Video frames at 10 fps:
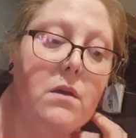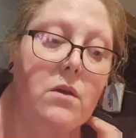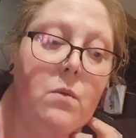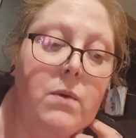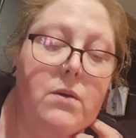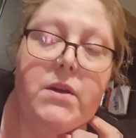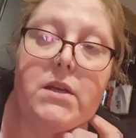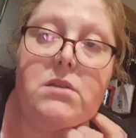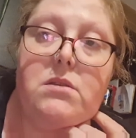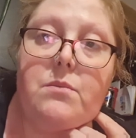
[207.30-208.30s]
you will
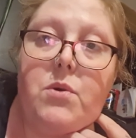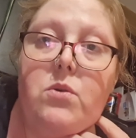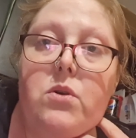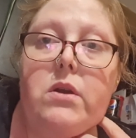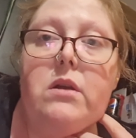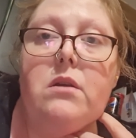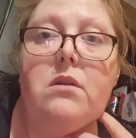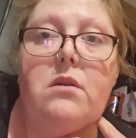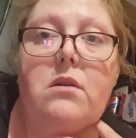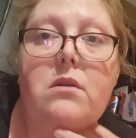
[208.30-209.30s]
get support
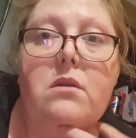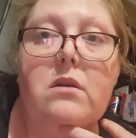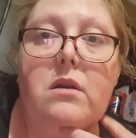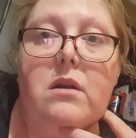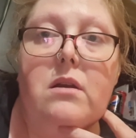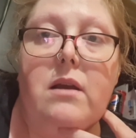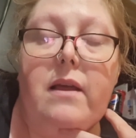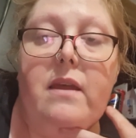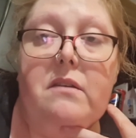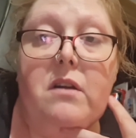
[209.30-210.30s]
and there